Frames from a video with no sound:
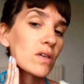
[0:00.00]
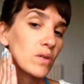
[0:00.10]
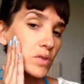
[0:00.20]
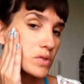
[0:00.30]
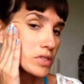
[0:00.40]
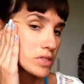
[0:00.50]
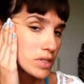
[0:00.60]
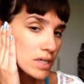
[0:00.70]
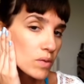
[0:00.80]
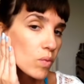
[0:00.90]
also just
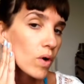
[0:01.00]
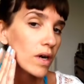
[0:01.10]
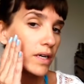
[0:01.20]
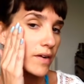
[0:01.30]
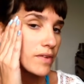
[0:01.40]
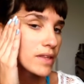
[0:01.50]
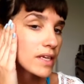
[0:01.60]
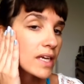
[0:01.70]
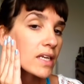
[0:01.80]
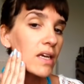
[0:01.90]
kind of work
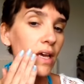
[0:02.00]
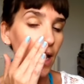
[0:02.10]
everything in.